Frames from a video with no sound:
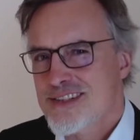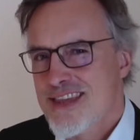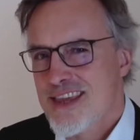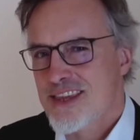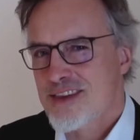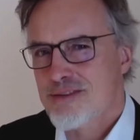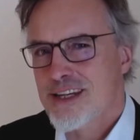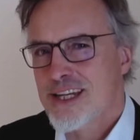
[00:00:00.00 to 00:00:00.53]
The
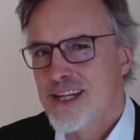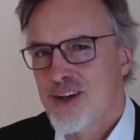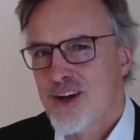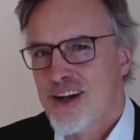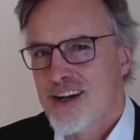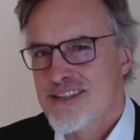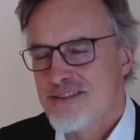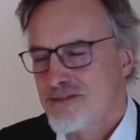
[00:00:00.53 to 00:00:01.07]
Three
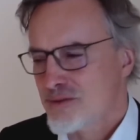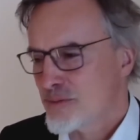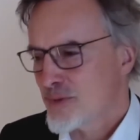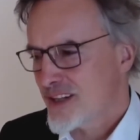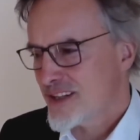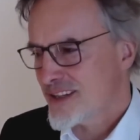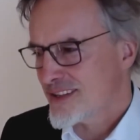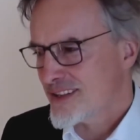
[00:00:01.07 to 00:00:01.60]
Laws of
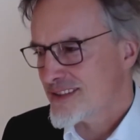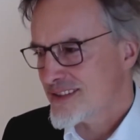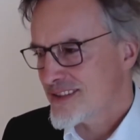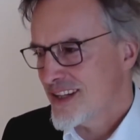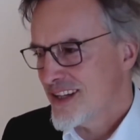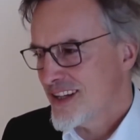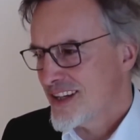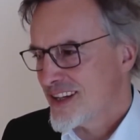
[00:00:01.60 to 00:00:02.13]
Robotics.
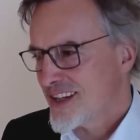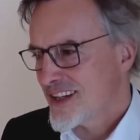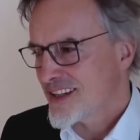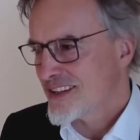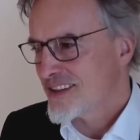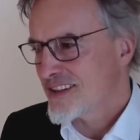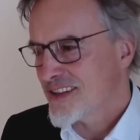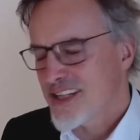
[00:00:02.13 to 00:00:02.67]

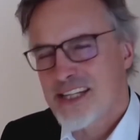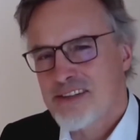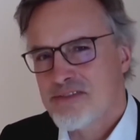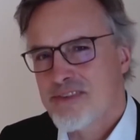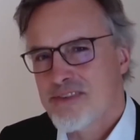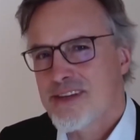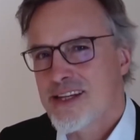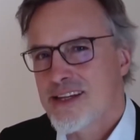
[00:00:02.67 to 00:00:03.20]
And
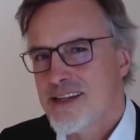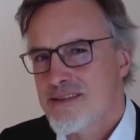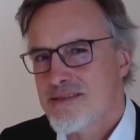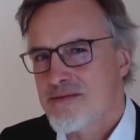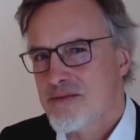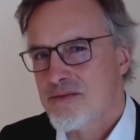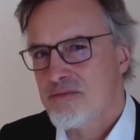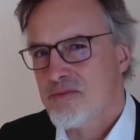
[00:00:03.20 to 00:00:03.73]
even the
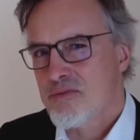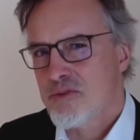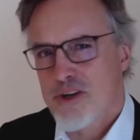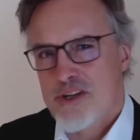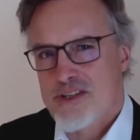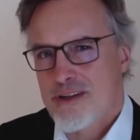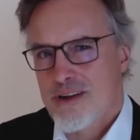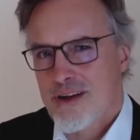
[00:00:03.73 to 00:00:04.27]

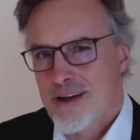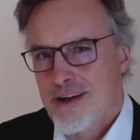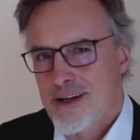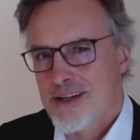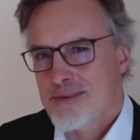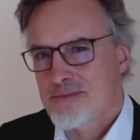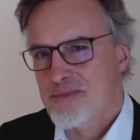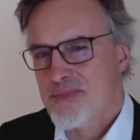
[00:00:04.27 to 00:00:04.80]
first
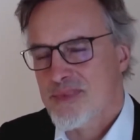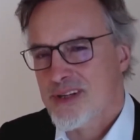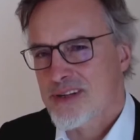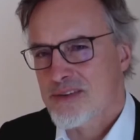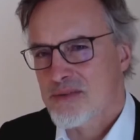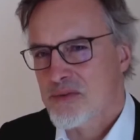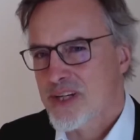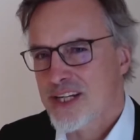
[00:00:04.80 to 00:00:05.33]

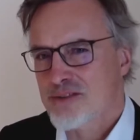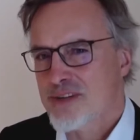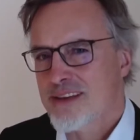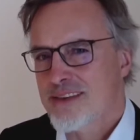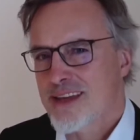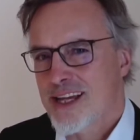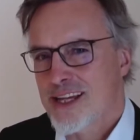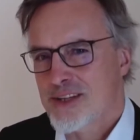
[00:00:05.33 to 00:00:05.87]
law, when I read
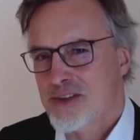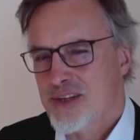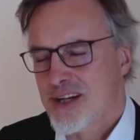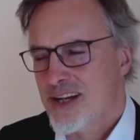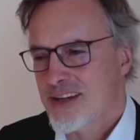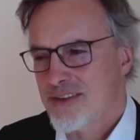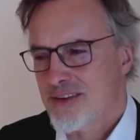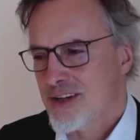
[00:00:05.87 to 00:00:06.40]
that,
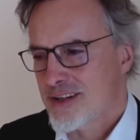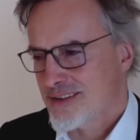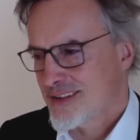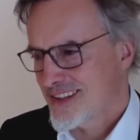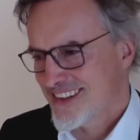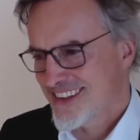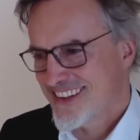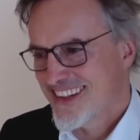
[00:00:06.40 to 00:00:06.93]
I thought,
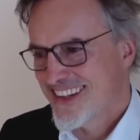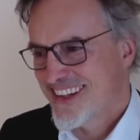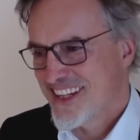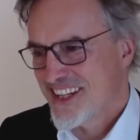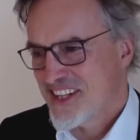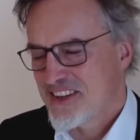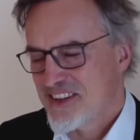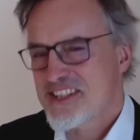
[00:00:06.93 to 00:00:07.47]

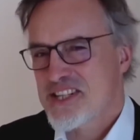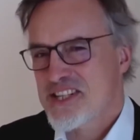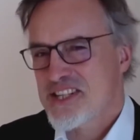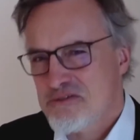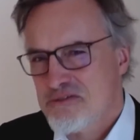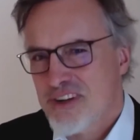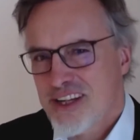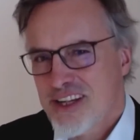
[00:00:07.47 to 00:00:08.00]
this
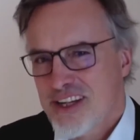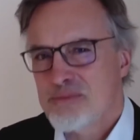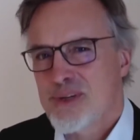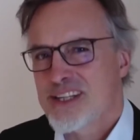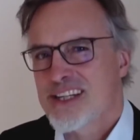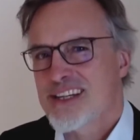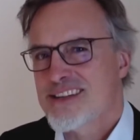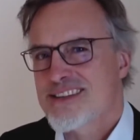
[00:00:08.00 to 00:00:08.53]
is fun,
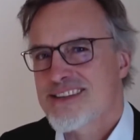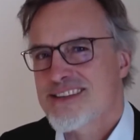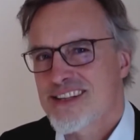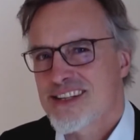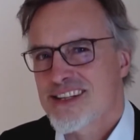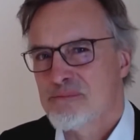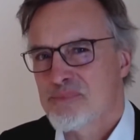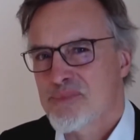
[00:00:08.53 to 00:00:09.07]
but it's
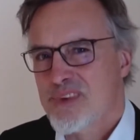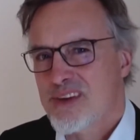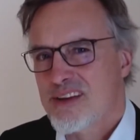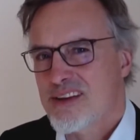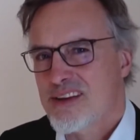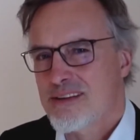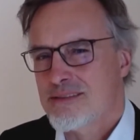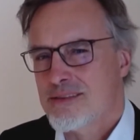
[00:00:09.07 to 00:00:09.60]

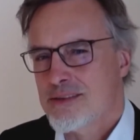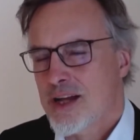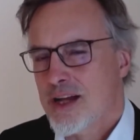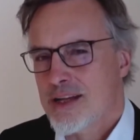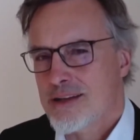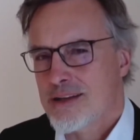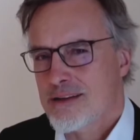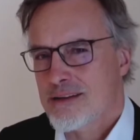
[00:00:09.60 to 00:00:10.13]

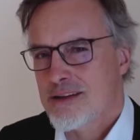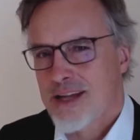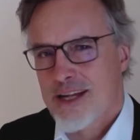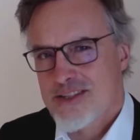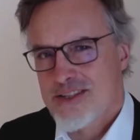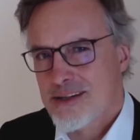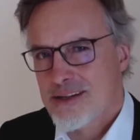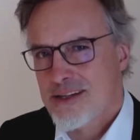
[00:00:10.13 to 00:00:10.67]
not
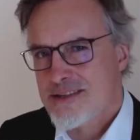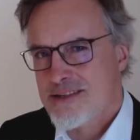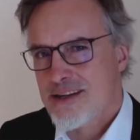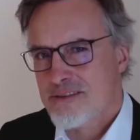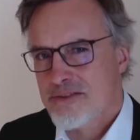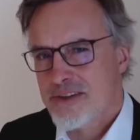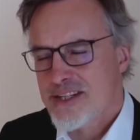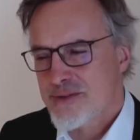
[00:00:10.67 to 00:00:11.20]
logical, it's
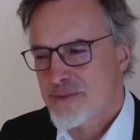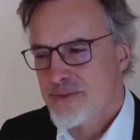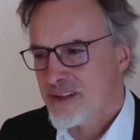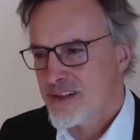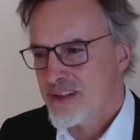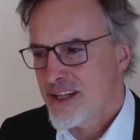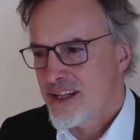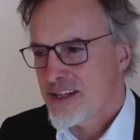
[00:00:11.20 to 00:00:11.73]
not
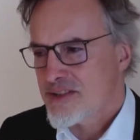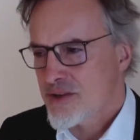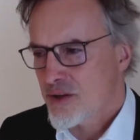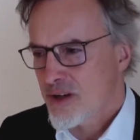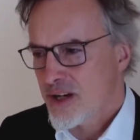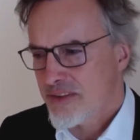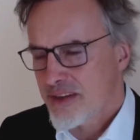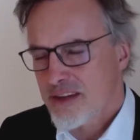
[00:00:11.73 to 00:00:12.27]
feasible. So
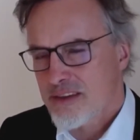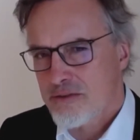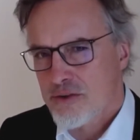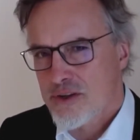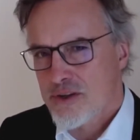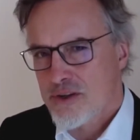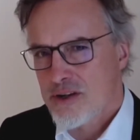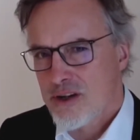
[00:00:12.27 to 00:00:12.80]
I think the
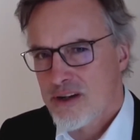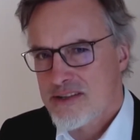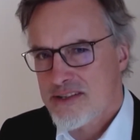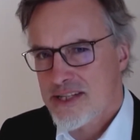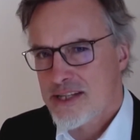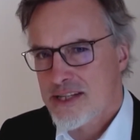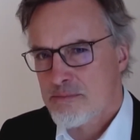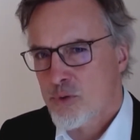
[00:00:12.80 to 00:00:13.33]
first law
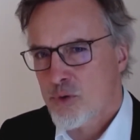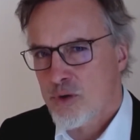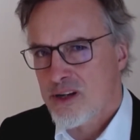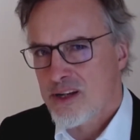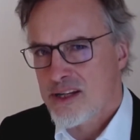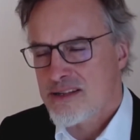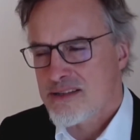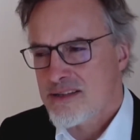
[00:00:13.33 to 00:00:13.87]
said more or
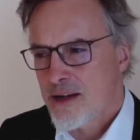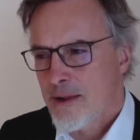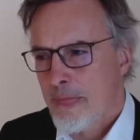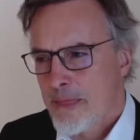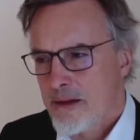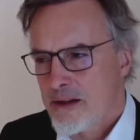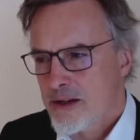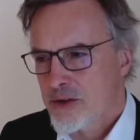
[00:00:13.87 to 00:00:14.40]
less,
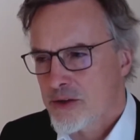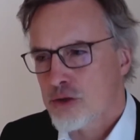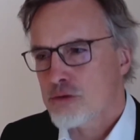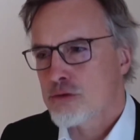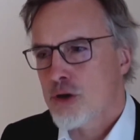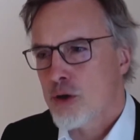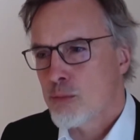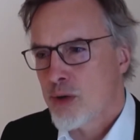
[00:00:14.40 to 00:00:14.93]
no
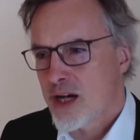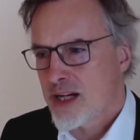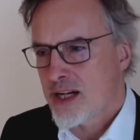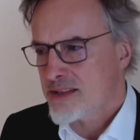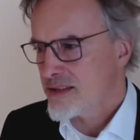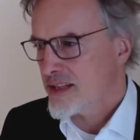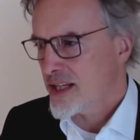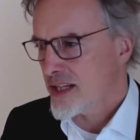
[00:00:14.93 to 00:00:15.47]
robot